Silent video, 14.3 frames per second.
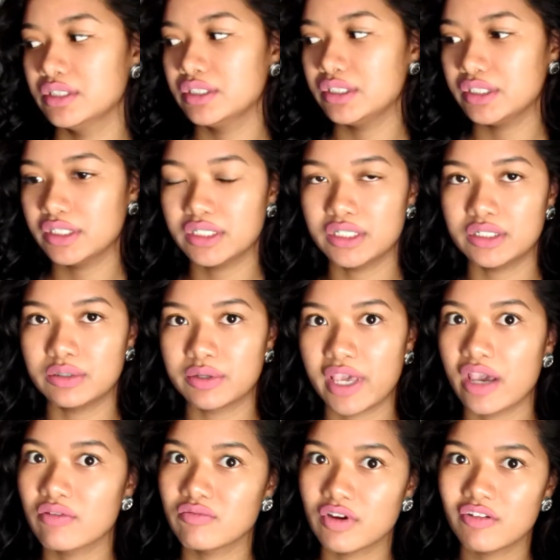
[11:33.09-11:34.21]
you know,
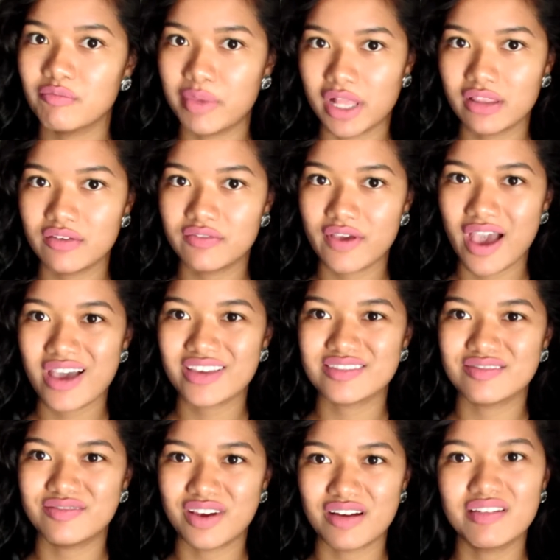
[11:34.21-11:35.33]
getting rid of belly fat is
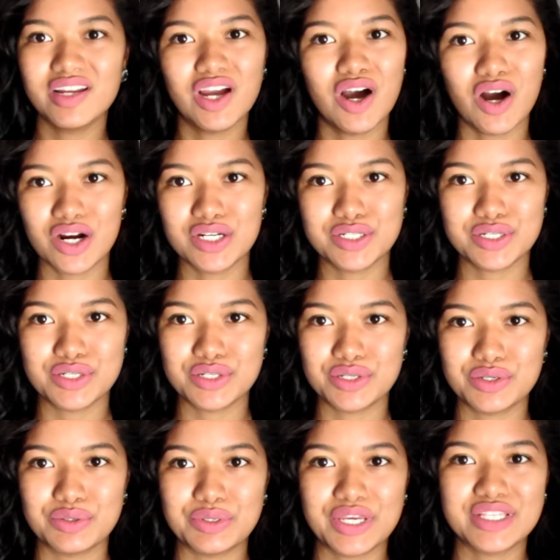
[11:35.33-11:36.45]
very hard to
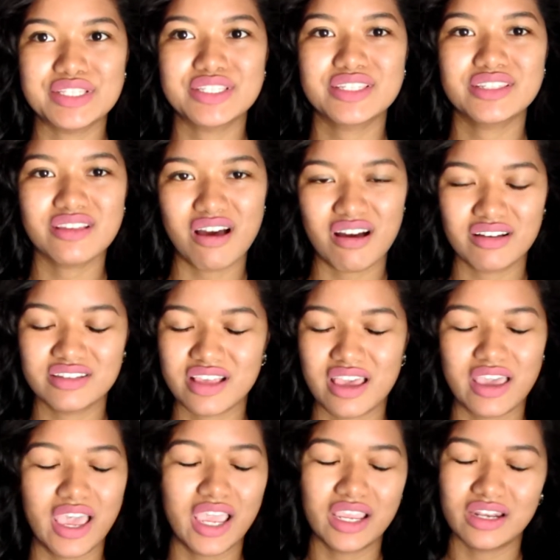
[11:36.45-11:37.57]
do. It sucks. I
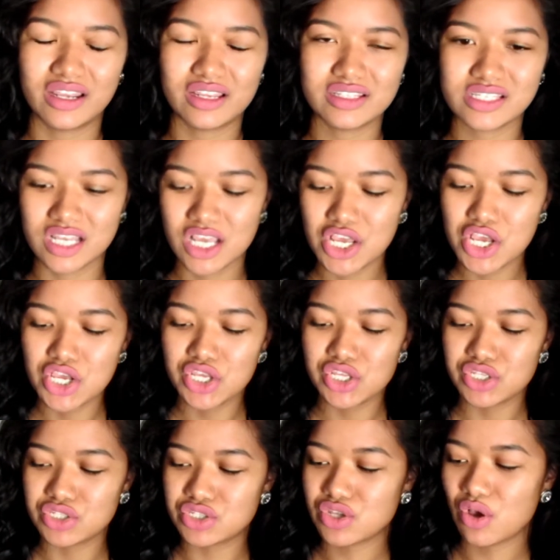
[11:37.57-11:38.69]
hate it.
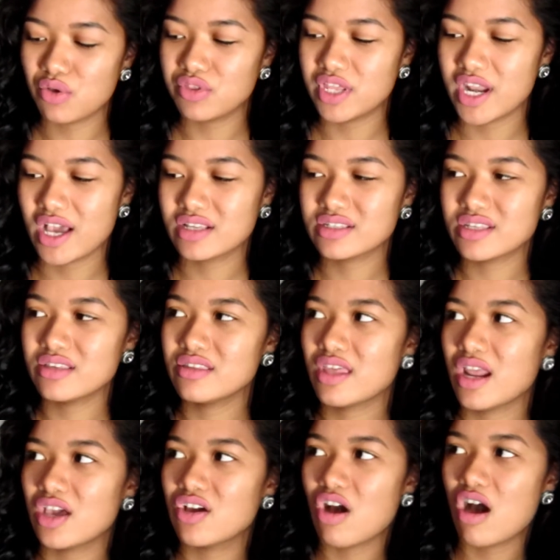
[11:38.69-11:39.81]
So the next thing that
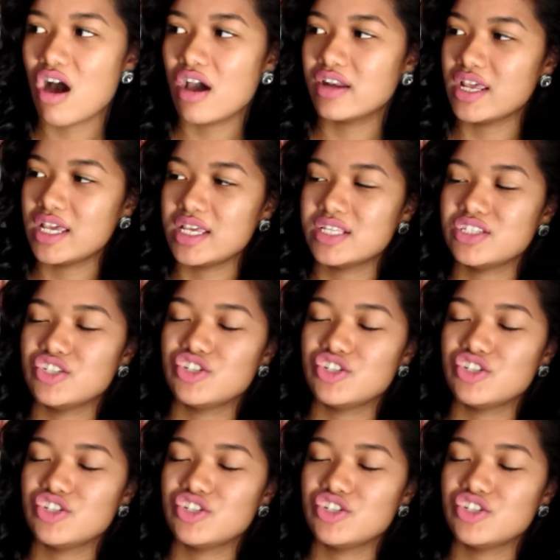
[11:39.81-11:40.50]
I got is